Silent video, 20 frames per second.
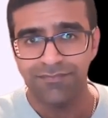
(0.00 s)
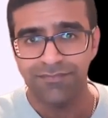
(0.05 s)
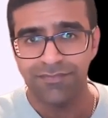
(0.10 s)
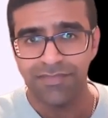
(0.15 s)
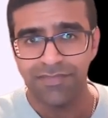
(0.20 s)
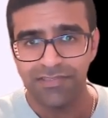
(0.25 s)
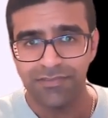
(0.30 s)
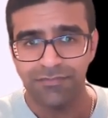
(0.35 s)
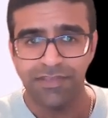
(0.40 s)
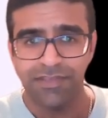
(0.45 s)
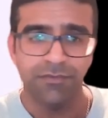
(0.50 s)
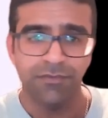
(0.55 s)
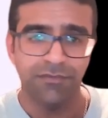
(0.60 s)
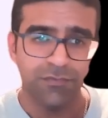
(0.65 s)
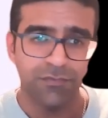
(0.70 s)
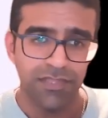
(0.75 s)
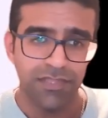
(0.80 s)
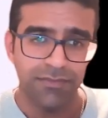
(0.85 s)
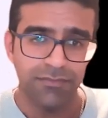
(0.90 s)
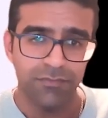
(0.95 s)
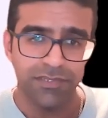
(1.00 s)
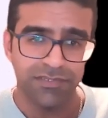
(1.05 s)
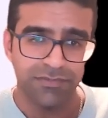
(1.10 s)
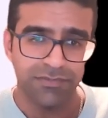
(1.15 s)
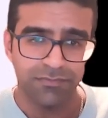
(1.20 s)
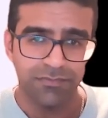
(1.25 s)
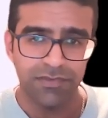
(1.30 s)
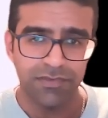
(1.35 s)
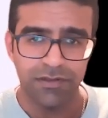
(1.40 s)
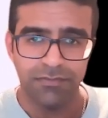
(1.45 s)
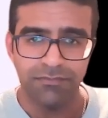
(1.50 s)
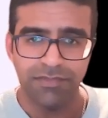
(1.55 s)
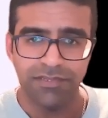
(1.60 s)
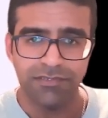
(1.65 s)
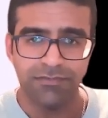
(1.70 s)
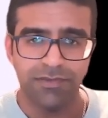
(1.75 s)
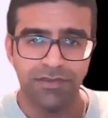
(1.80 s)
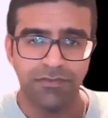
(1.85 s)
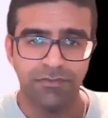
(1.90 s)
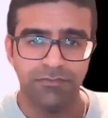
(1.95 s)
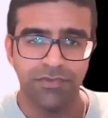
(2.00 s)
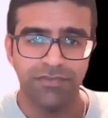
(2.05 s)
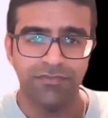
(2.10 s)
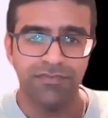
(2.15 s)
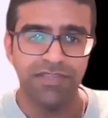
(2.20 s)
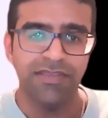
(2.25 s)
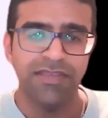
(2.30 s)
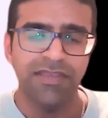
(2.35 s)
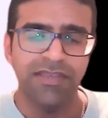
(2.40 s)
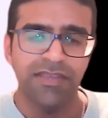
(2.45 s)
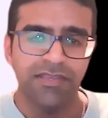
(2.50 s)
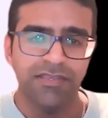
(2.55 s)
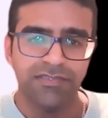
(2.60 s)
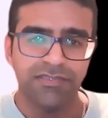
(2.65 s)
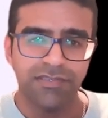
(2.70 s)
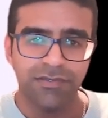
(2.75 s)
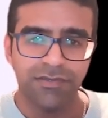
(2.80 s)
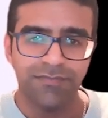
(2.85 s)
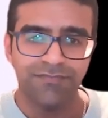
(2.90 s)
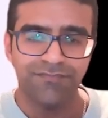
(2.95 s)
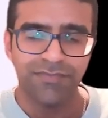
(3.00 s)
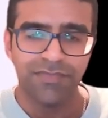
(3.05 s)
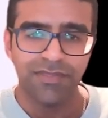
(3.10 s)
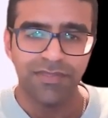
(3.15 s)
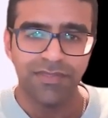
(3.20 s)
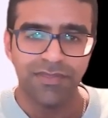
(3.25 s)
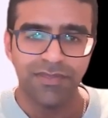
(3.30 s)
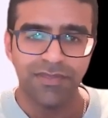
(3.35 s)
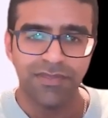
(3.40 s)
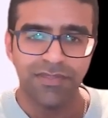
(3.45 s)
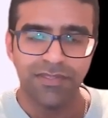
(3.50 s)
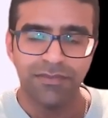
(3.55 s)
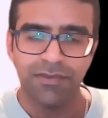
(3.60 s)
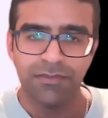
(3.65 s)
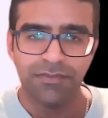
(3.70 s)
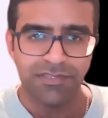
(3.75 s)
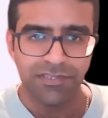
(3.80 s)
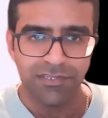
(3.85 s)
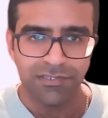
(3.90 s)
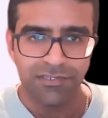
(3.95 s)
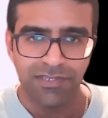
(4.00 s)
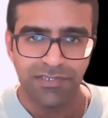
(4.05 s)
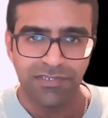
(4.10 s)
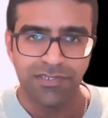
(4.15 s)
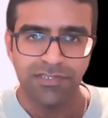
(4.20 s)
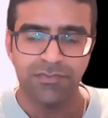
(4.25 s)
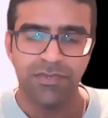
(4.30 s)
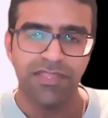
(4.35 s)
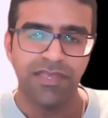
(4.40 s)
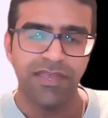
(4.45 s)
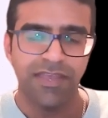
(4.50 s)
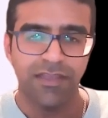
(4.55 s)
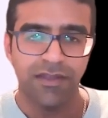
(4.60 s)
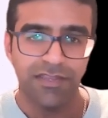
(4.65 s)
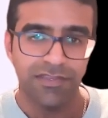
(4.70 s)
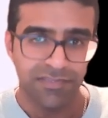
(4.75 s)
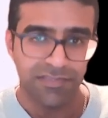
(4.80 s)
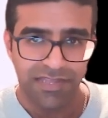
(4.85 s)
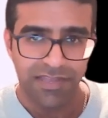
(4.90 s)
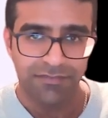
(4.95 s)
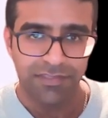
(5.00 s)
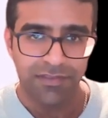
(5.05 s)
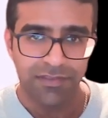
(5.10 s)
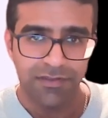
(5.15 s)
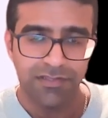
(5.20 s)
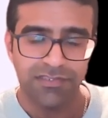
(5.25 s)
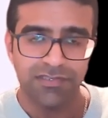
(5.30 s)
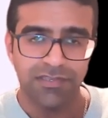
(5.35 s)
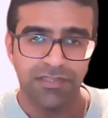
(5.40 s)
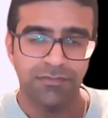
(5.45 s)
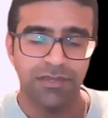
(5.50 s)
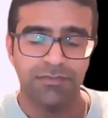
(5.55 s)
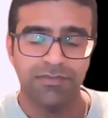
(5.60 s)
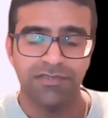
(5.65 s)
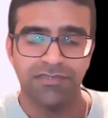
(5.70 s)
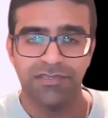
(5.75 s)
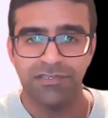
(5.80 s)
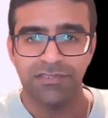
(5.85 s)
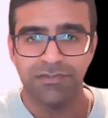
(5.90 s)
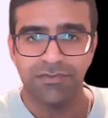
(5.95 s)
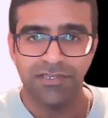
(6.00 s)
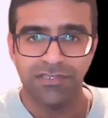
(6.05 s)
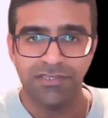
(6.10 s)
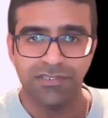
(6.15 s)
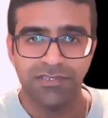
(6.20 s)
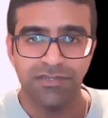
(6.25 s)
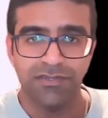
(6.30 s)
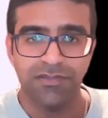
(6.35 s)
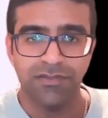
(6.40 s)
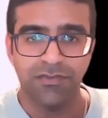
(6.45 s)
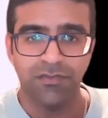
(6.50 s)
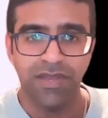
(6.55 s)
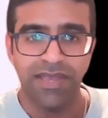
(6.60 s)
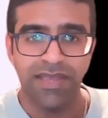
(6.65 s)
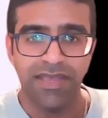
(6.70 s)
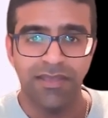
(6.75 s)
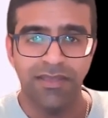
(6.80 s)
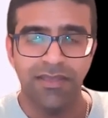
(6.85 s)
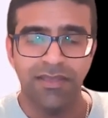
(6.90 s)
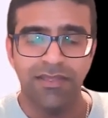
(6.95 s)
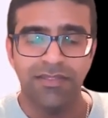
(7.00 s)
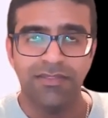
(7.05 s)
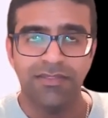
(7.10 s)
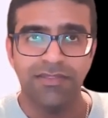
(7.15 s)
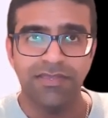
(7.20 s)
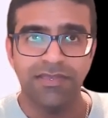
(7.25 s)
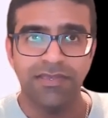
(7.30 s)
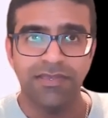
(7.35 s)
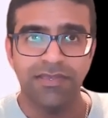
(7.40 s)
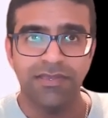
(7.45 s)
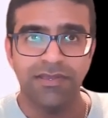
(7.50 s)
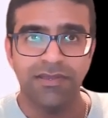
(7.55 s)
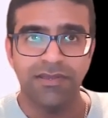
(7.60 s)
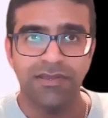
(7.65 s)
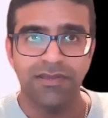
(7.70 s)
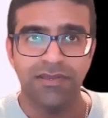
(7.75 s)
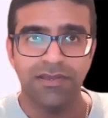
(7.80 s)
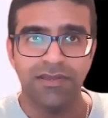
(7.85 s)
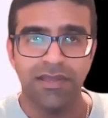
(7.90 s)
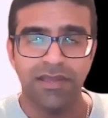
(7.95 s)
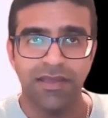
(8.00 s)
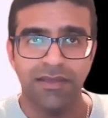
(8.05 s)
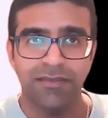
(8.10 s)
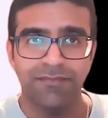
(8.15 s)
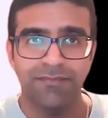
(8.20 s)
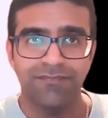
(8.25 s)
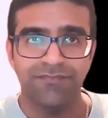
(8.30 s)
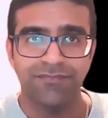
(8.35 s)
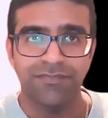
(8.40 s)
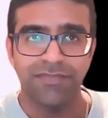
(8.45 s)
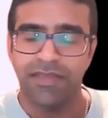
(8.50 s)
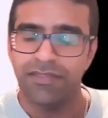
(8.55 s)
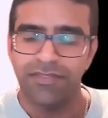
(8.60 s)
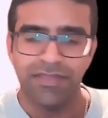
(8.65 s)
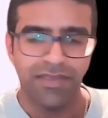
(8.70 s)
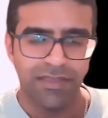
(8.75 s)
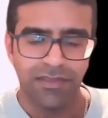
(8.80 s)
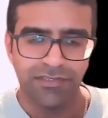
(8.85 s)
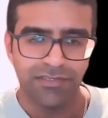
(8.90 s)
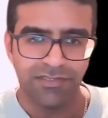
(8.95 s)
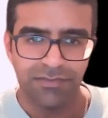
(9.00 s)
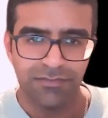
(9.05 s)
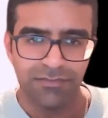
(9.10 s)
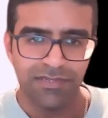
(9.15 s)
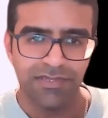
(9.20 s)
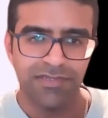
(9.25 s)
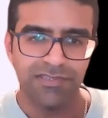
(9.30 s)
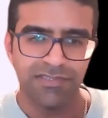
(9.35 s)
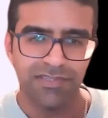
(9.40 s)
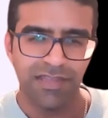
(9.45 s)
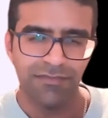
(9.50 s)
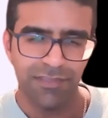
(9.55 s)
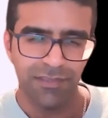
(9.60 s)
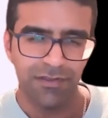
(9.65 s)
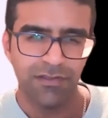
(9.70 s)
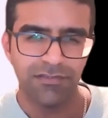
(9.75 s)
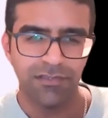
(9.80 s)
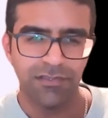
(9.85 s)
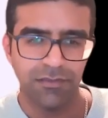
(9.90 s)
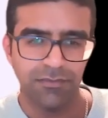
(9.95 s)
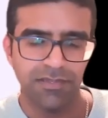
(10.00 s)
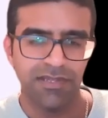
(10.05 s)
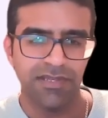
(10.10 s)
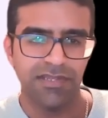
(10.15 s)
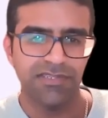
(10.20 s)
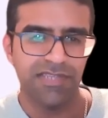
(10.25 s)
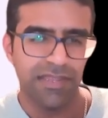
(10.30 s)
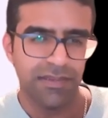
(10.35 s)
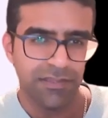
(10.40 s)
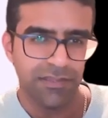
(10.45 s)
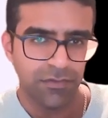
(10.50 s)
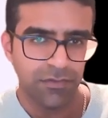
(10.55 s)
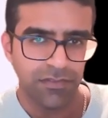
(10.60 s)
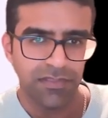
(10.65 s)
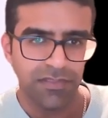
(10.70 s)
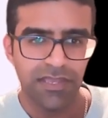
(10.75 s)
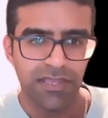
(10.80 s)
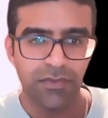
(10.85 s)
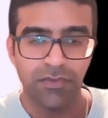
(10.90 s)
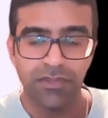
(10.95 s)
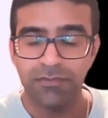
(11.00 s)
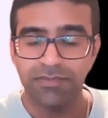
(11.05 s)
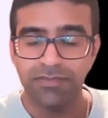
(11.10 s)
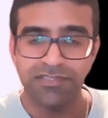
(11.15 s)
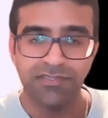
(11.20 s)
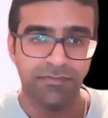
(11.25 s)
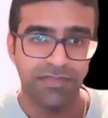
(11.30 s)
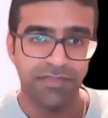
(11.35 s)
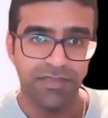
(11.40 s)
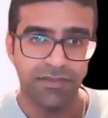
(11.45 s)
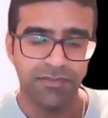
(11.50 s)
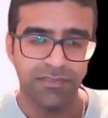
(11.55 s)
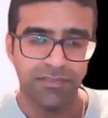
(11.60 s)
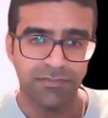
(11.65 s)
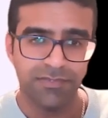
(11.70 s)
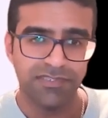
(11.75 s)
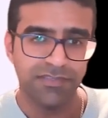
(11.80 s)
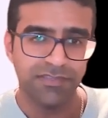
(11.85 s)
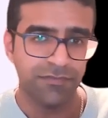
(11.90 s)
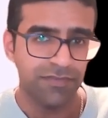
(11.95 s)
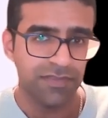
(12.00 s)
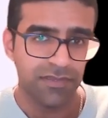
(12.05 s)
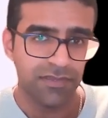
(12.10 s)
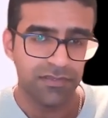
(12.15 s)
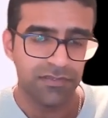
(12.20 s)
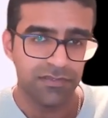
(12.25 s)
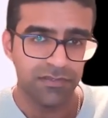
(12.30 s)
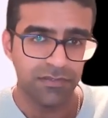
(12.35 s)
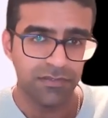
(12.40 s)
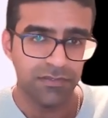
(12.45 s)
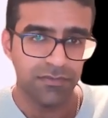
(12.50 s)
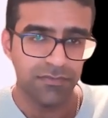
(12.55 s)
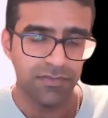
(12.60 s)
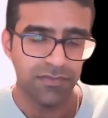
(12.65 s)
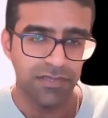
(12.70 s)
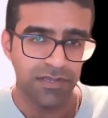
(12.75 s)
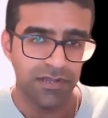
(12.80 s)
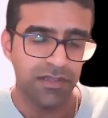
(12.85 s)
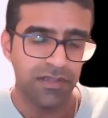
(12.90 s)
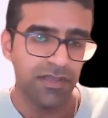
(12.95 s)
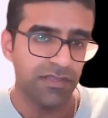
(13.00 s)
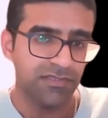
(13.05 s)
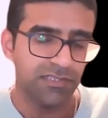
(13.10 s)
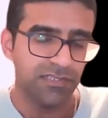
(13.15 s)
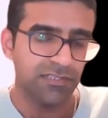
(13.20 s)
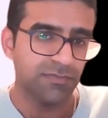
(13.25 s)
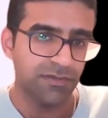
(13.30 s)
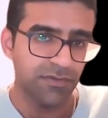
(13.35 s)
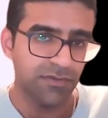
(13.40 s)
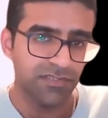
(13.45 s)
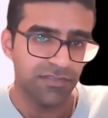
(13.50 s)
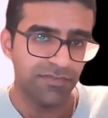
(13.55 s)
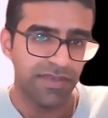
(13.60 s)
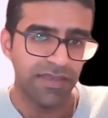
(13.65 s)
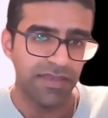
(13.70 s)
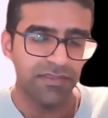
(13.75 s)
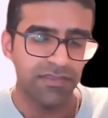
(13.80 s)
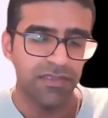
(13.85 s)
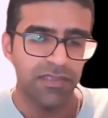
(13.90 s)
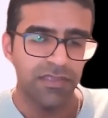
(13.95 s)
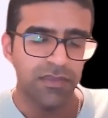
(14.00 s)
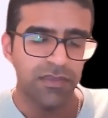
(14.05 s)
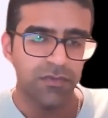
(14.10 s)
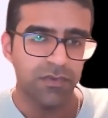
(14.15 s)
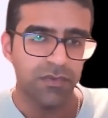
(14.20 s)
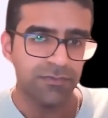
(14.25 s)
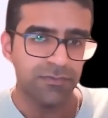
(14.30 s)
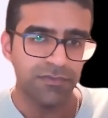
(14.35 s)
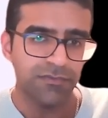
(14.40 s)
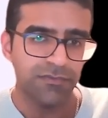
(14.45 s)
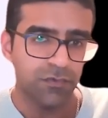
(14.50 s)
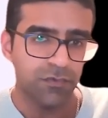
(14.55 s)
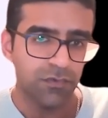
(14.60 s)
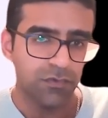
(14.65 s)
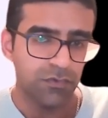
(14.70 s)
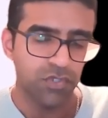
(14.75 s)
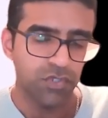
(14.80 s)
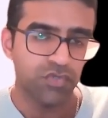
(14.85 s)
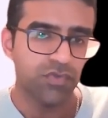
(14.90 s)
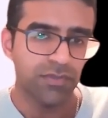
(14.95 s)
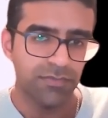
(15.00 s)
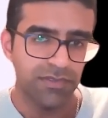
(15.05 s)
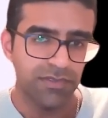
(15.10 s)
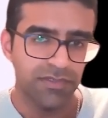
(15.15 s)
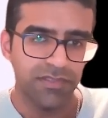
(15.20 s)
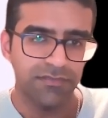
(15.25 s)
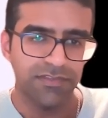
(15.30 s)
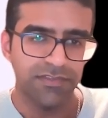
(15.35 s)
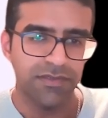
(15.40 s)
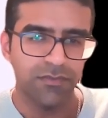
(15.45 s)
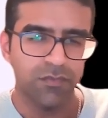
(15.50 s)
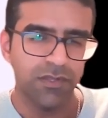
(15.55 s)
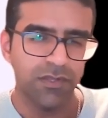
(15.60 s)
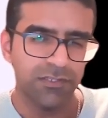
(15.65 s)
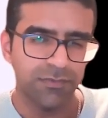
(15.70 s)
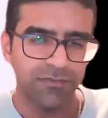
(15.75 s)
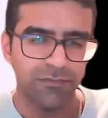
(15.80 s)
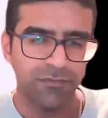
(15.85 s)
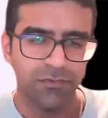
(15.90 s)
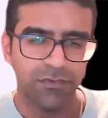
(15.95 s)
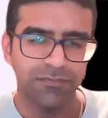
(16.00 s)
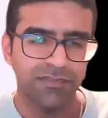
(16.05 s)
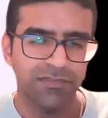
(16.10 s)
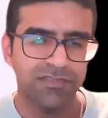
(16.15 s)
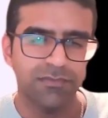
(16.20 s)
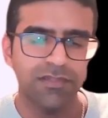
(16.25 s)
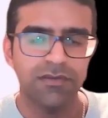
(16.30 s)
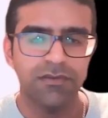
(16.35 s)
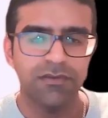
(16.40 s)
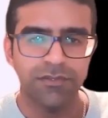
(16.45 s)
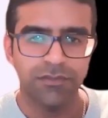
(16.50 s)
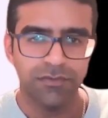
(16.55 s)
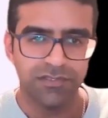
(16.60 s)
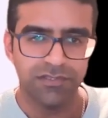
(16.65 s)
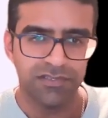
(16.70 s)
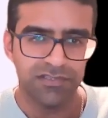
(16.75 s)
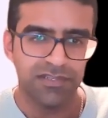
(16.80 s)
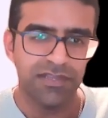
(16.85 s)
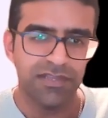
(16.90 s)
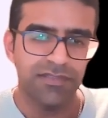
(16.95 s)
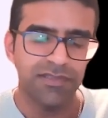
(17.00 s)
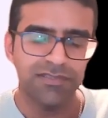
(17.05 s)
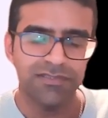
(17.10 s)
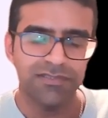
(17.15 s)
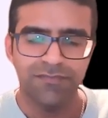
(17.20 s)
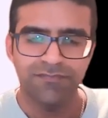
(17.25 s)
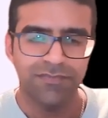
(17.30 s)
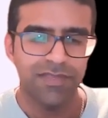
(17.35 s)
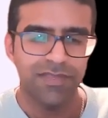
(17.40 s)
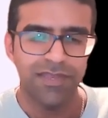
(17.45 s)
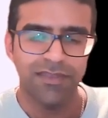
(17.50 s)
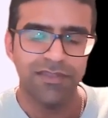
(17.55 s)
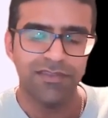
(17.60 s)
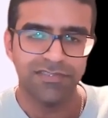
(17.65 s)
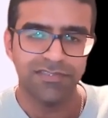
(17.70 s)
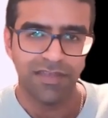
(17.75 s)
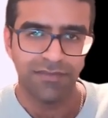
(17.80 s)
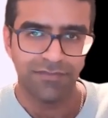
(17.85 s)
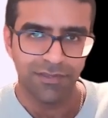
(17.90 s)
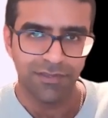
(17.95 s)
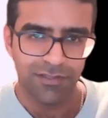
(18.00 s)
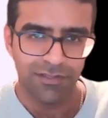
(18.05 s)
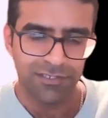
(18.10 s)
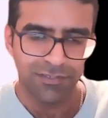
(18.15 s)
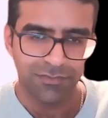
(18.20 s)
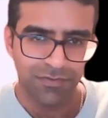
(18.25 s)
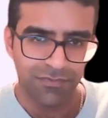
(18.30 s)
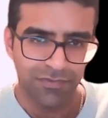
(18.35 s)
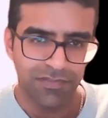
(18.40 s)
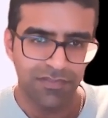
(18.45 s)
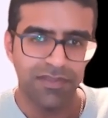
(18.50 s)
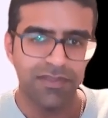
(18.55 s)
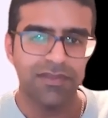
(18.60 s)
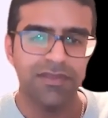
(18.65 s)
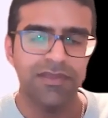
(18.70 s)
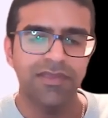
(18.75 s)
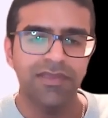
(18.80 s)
that's available for them, which I'll mention about briefly. So there might be situations where the AI doesn't have the answer. There might be a situation where the AI just simply doesn't have the answer. It could be like a technical thing, or it could be something specific to the client's experience they've had once before, or a treatment they've done once before. Some little nuances like this. AI doesn't have to answer everything.